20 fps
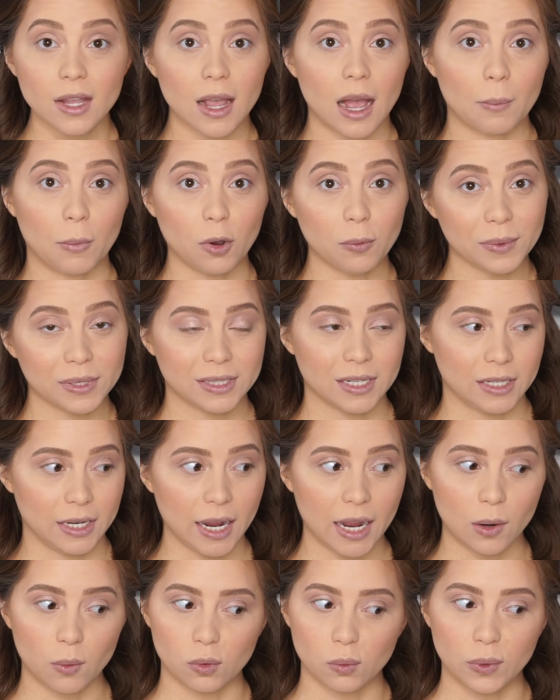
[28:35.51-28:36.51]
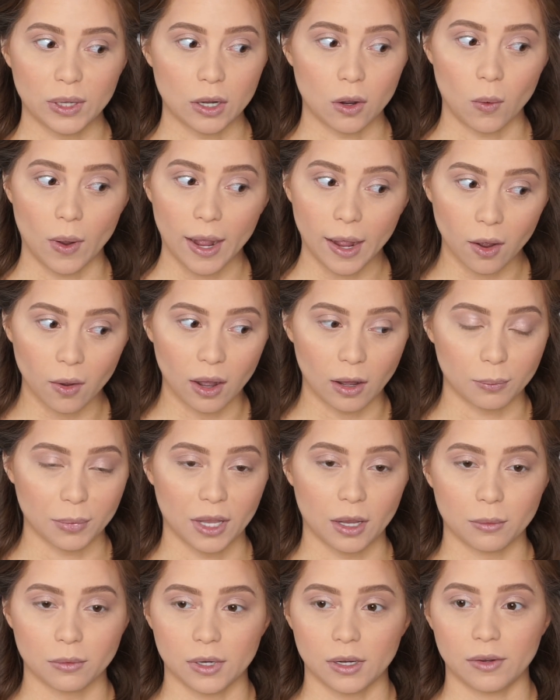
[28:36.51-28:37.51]
I'm hoping today when we go out I'll
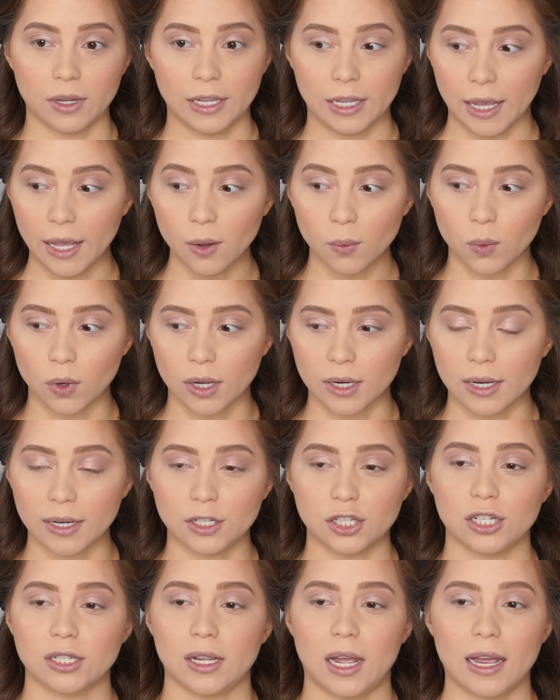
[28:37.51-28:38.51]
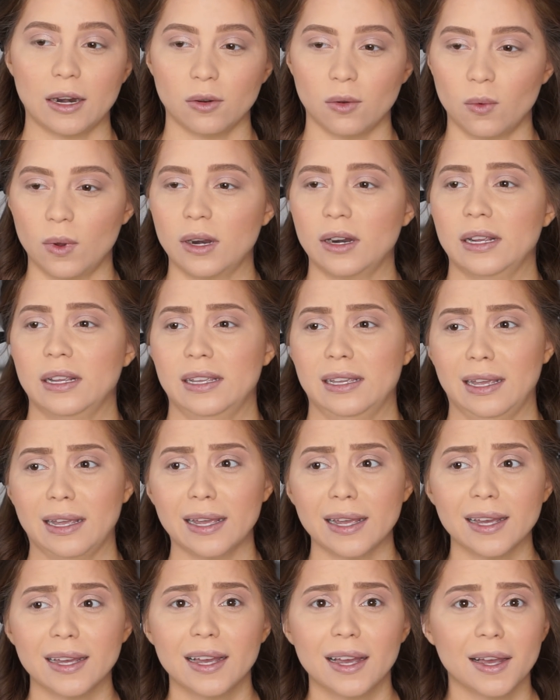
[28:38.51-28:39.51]
be able to get one. It's just I don't want to
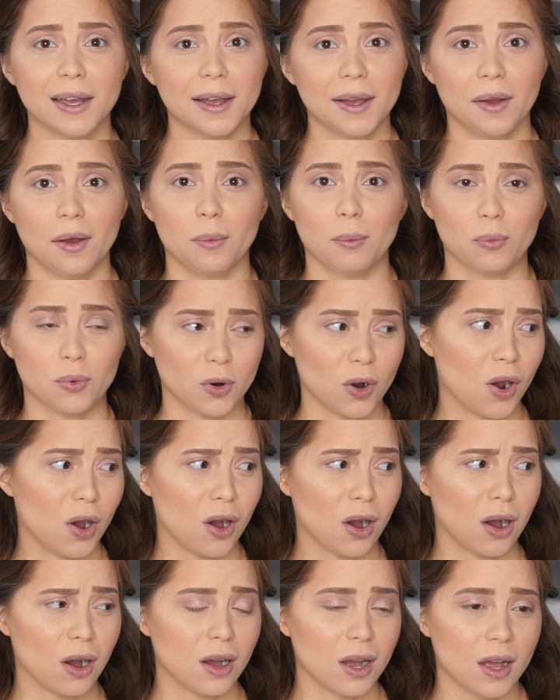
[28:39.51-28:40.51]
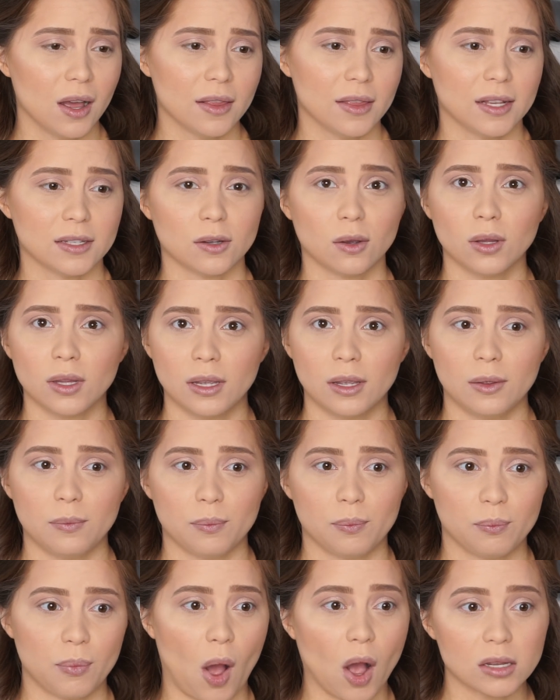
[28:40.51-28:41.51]
get a bra that's
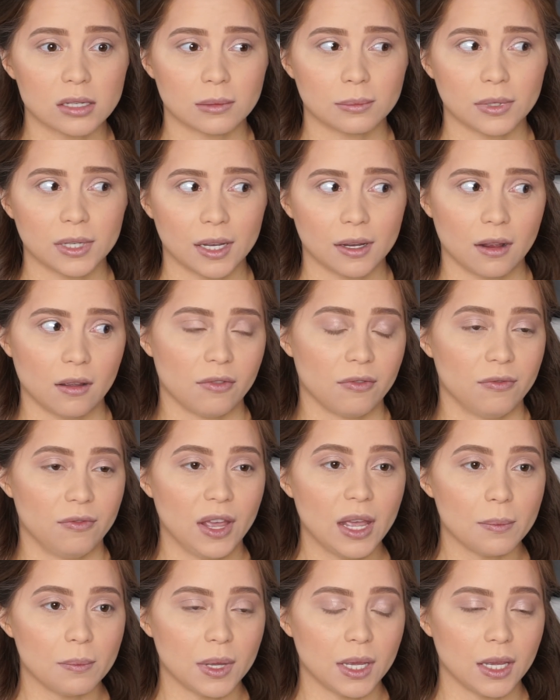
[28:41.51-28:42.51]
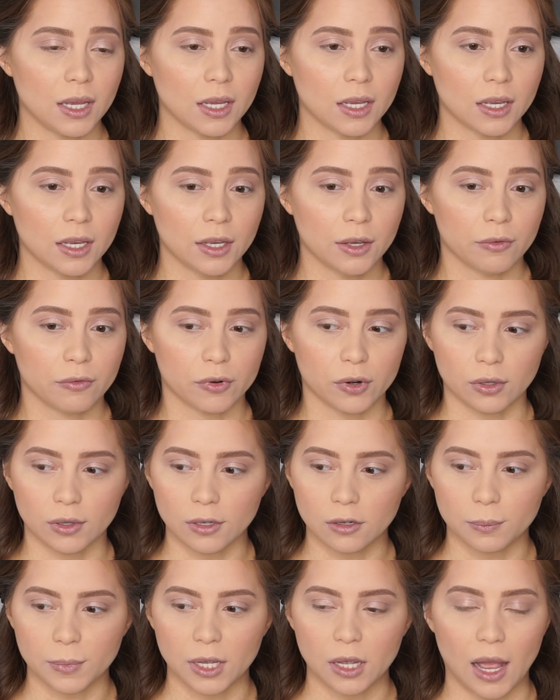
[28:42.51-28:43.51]
only possibly gonna fit me for a
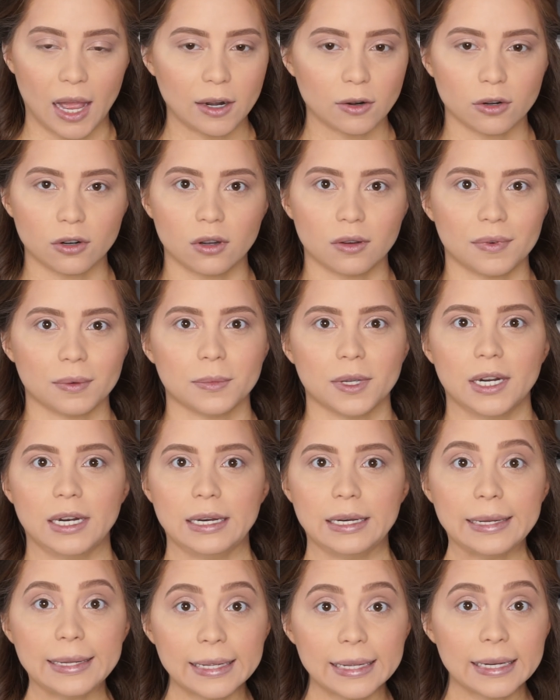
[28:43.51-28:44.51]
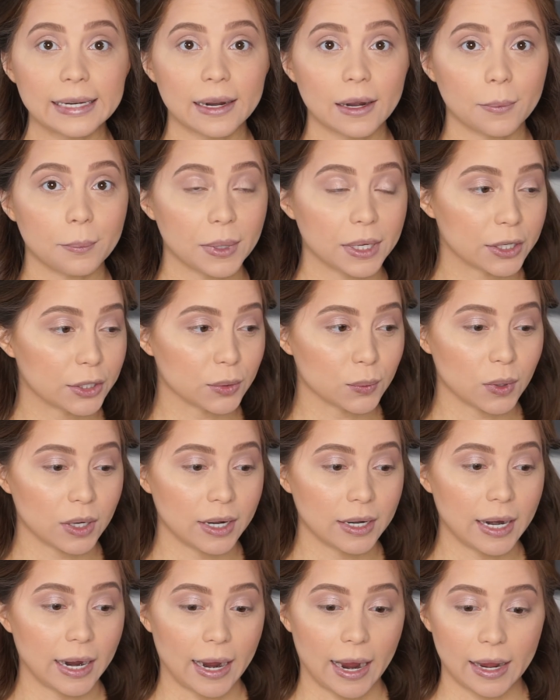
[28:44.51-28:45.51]
little bit. I don't know if I'm gonna need a bigger
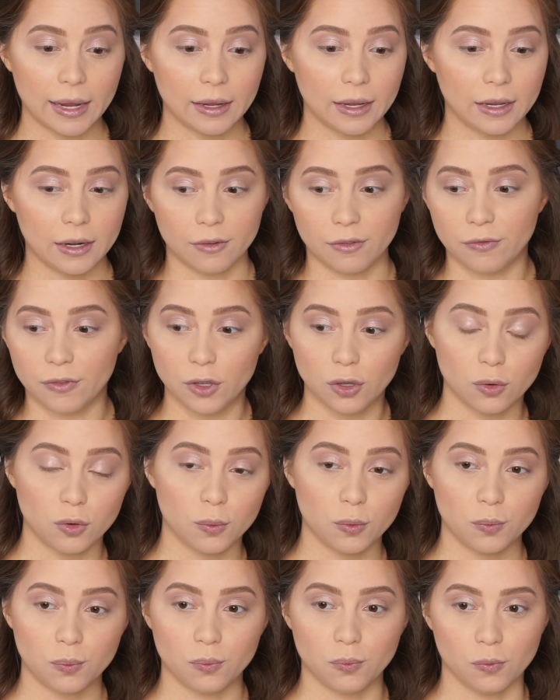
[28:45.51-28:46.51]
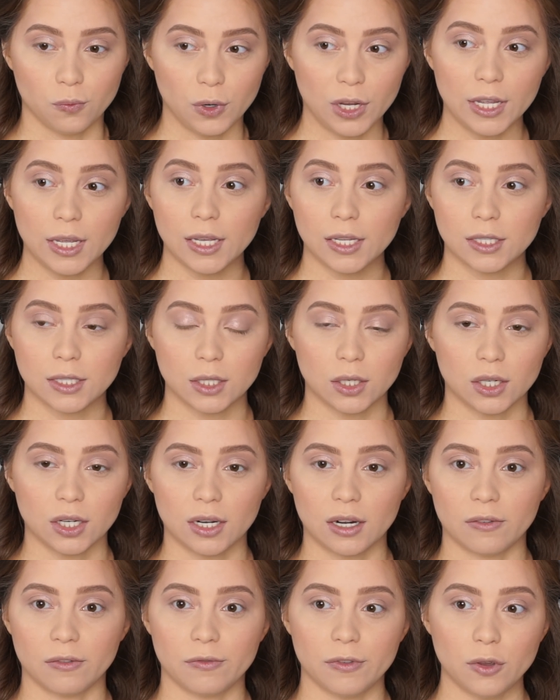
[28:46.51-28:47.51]
one in a few weeks or
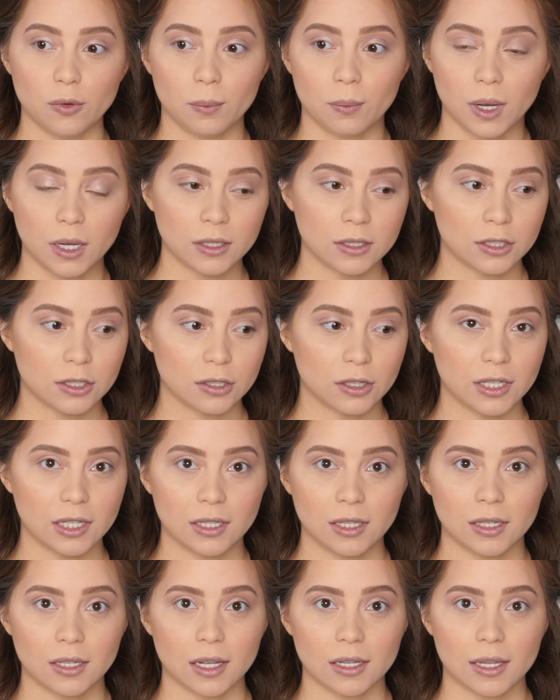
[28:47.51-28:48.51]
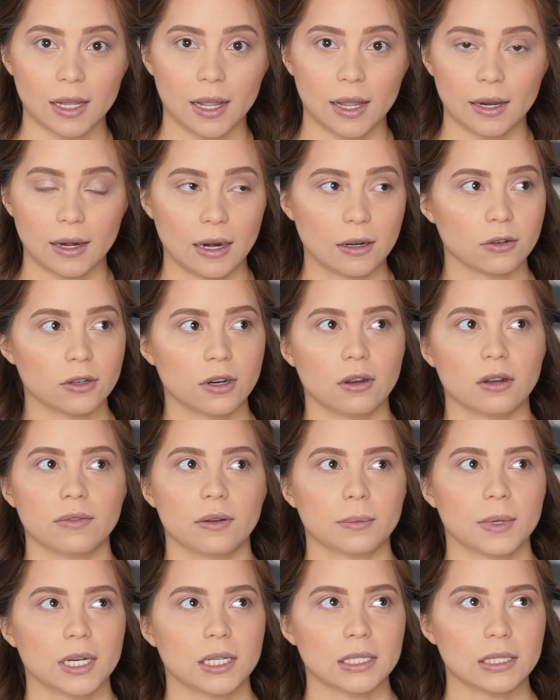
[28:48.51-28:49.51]
in a few months or anything like that, and I don't know if
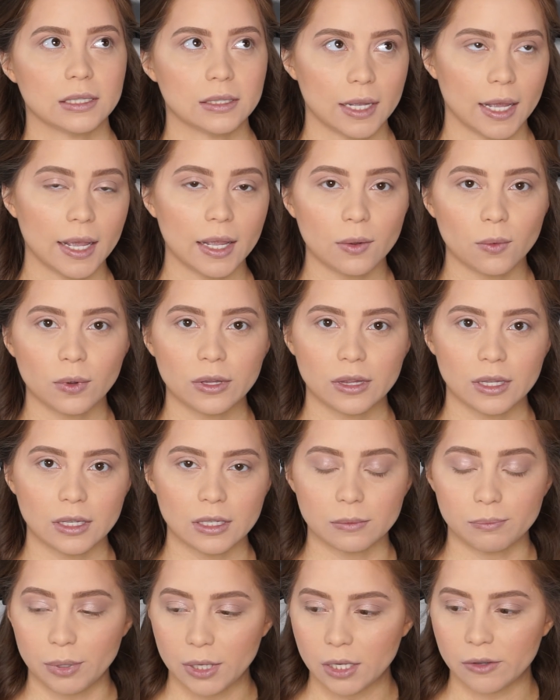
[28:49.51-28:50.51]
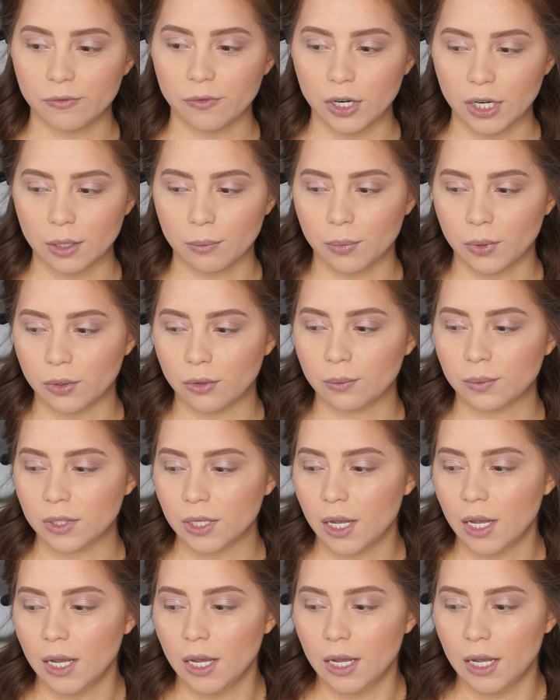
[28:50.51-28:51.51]
I'm gonna stay with these big freaking boobs
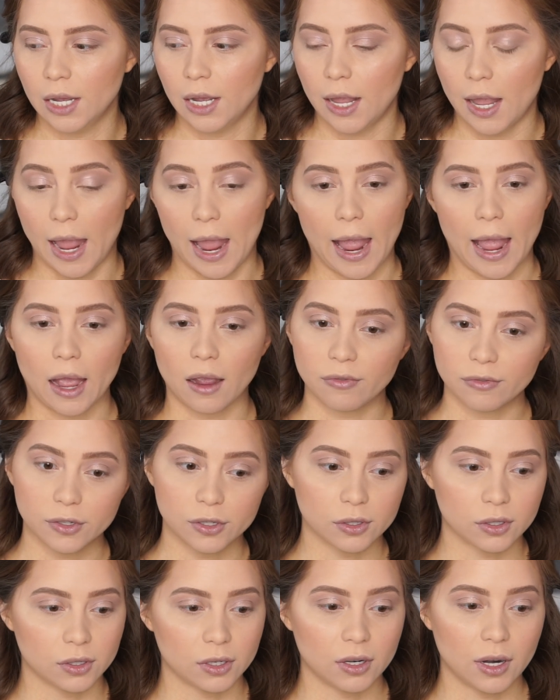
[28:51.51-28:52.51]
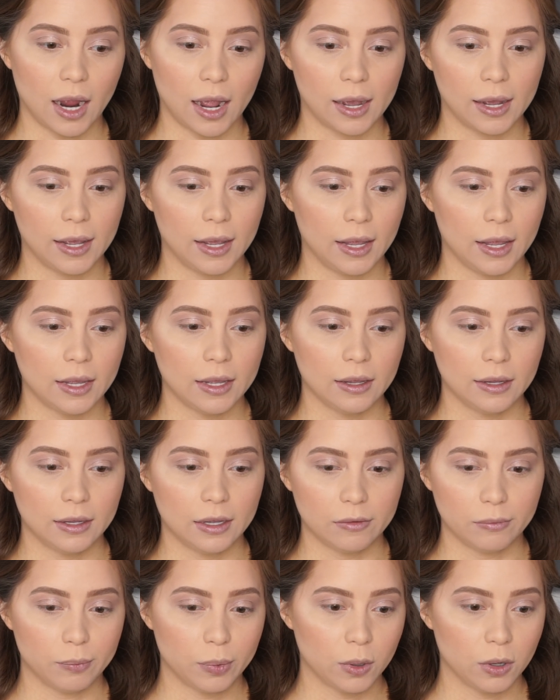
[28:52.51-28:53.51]
after I
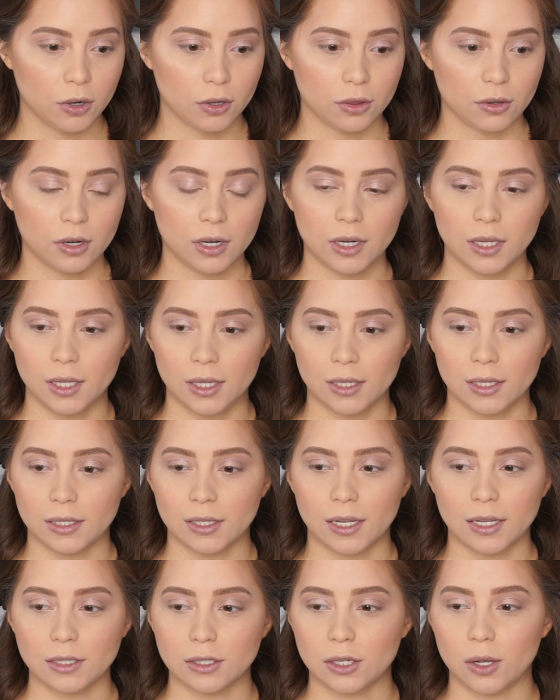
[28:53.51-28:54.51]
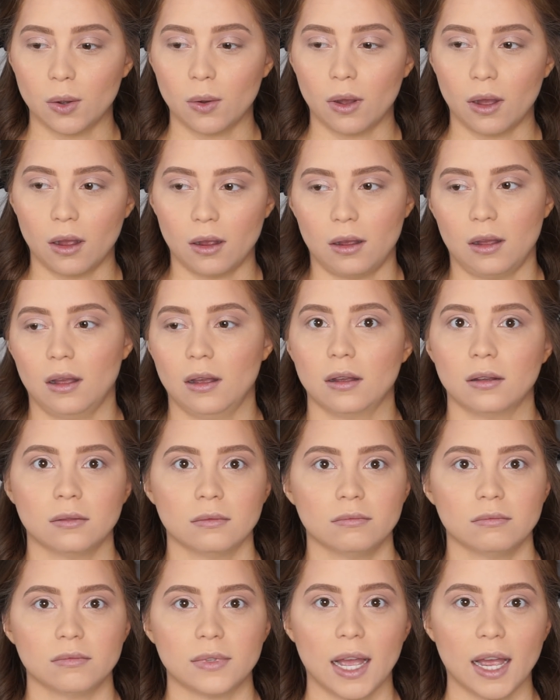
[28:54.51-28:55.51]
give birth or anything like that. So
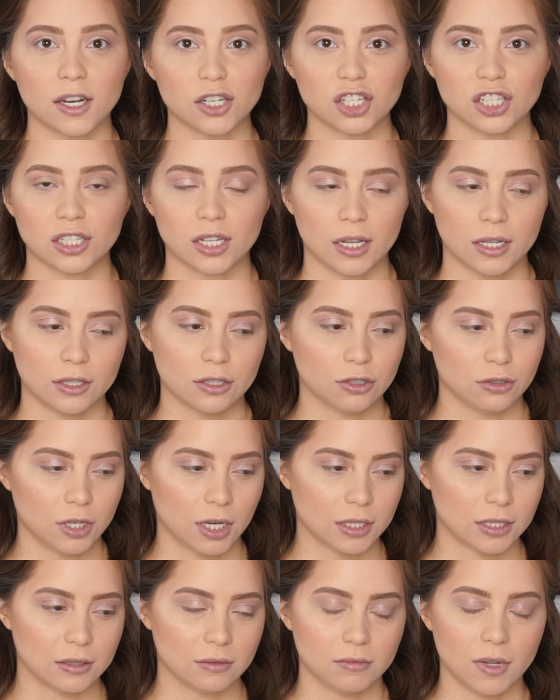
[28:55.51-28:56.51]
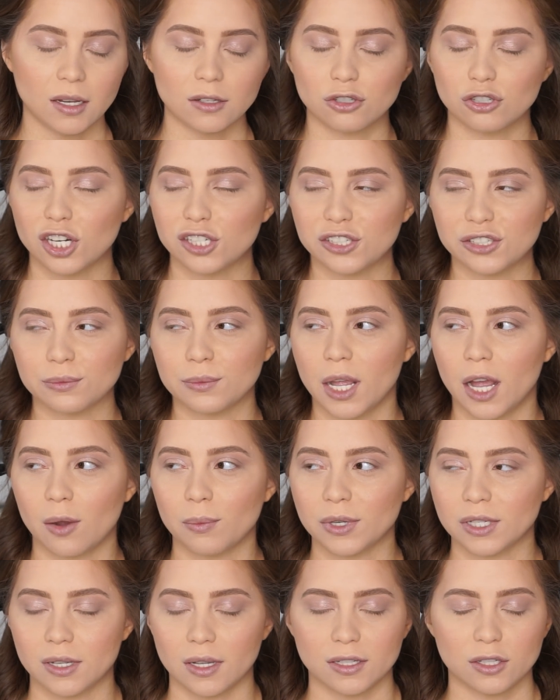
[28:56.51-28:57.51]
that just like not stresses me out,
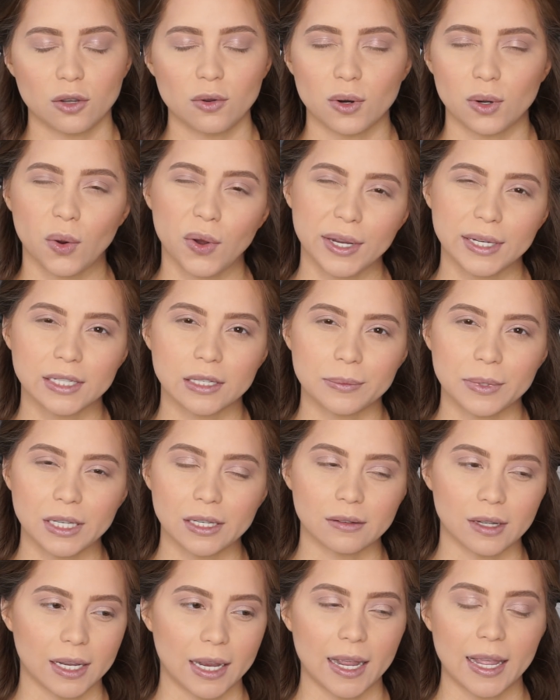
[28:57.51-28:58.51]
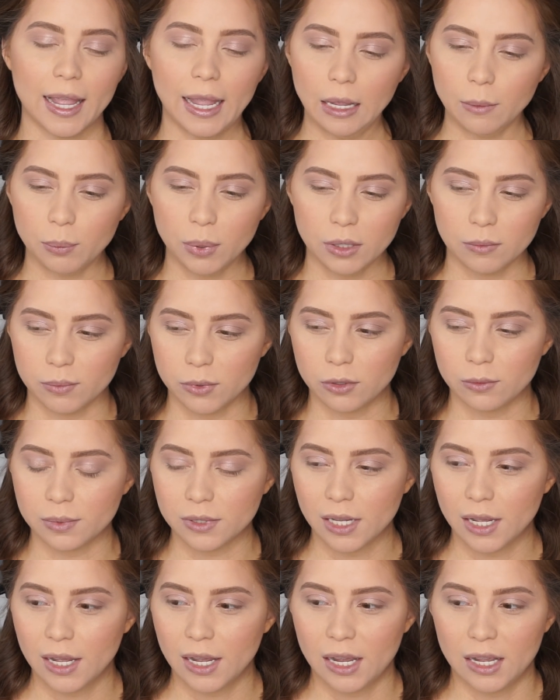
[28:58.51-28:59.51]
but it's like so annoying to me. Like I hate big boobs.
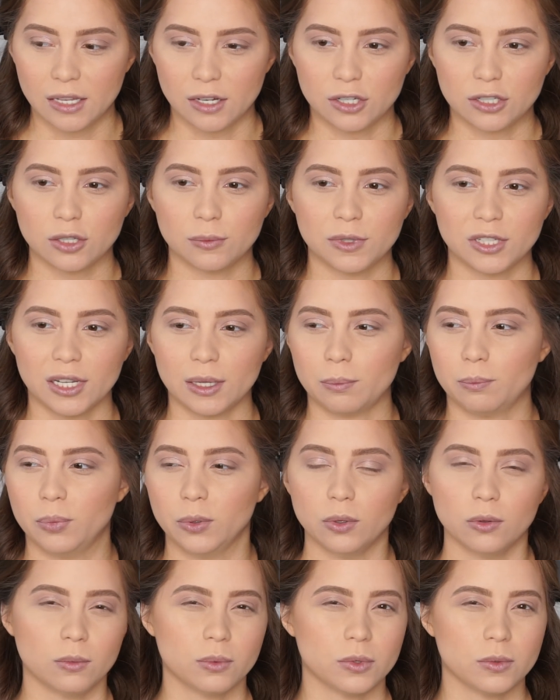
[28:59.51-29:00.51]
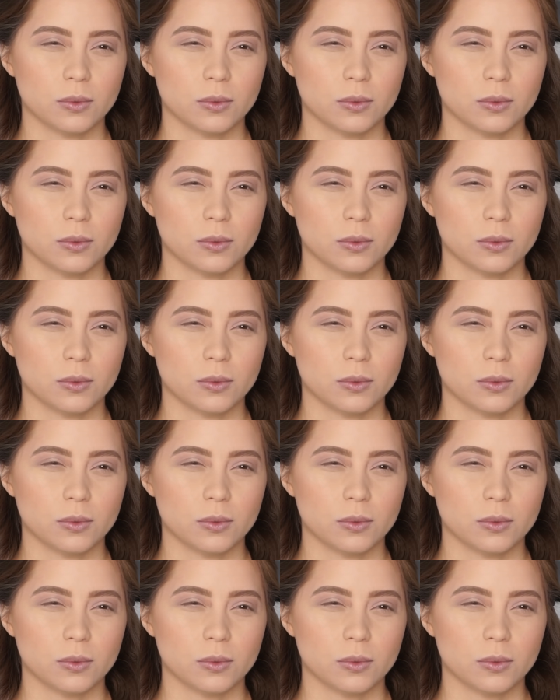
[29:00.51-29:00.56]
There's so much like boob